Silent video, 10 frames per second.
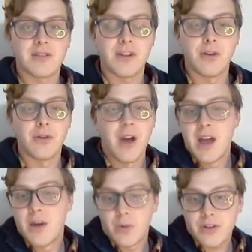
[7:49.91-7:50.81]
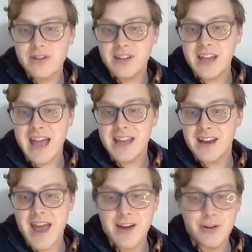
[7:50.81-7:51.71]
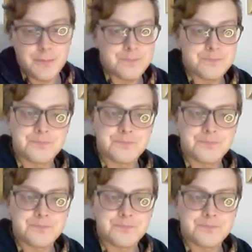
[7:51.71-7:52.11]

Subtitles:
So where they're sitting at now,